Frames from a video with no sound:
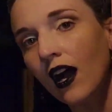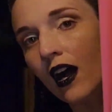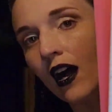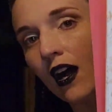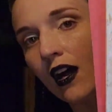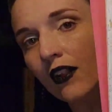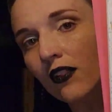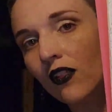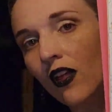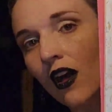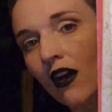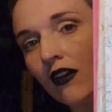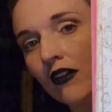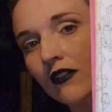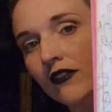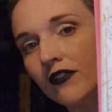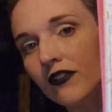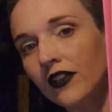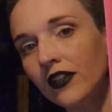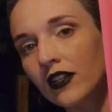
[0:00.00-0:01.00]
I love
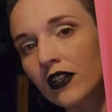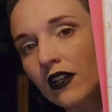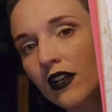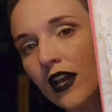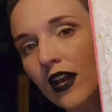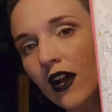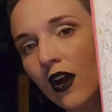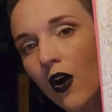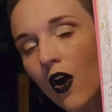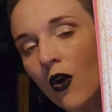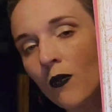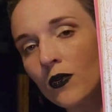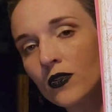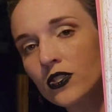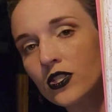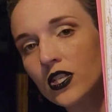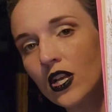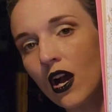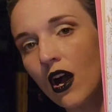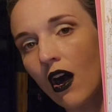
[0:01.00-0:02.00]

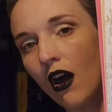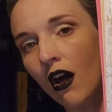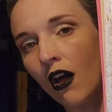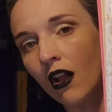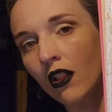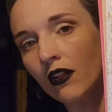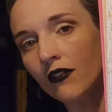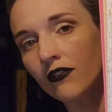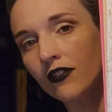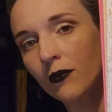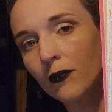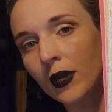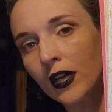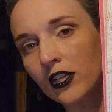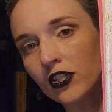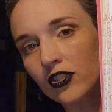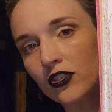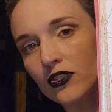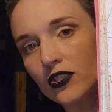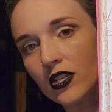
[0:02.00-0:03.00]
almost all of the
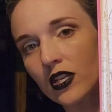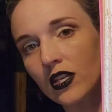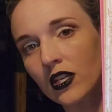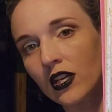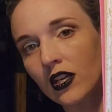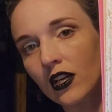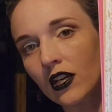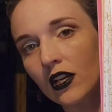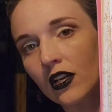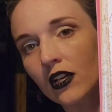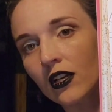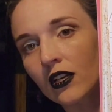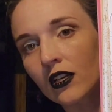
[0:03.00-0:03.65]
pictures in here.